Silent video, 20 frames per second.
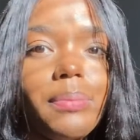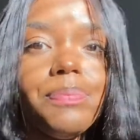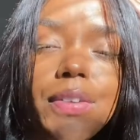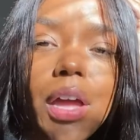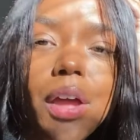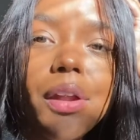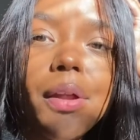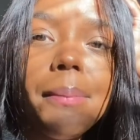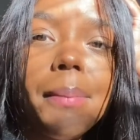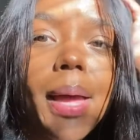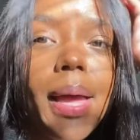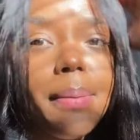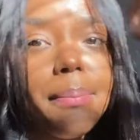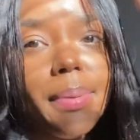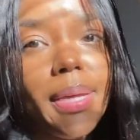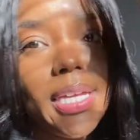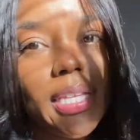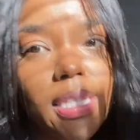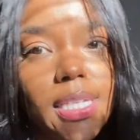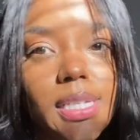Y'all don't mind
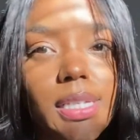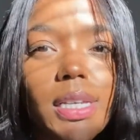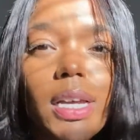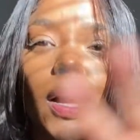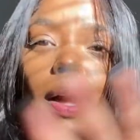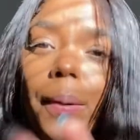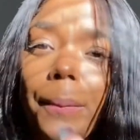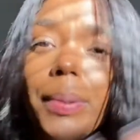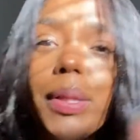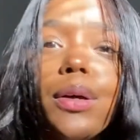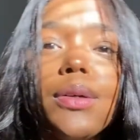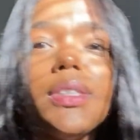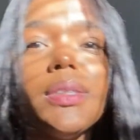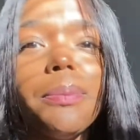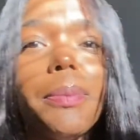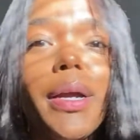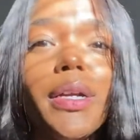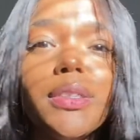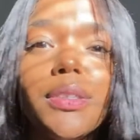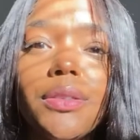being this up close and
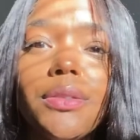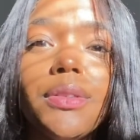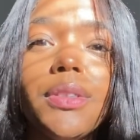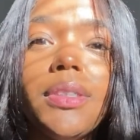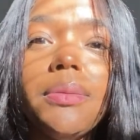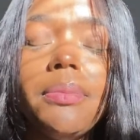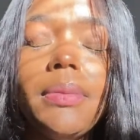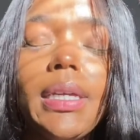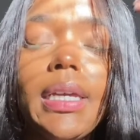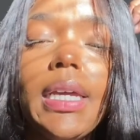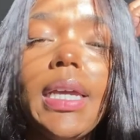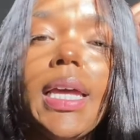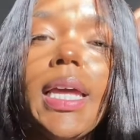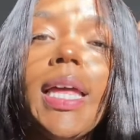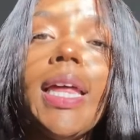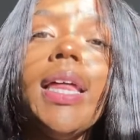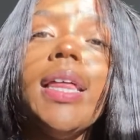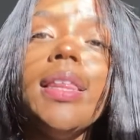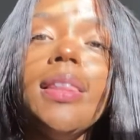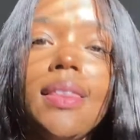personal to me,
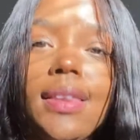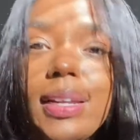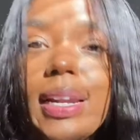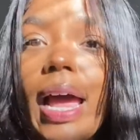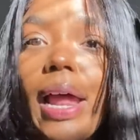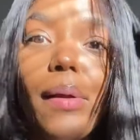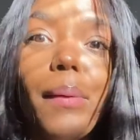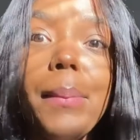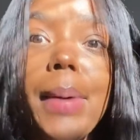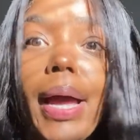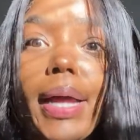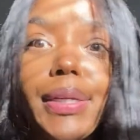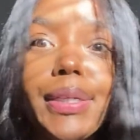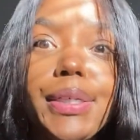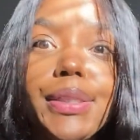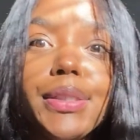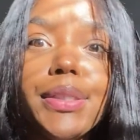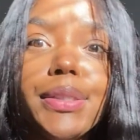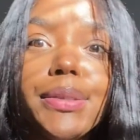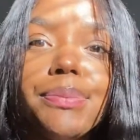then I don't mind
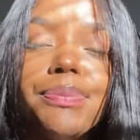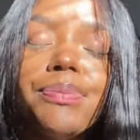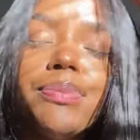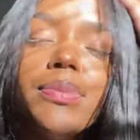either.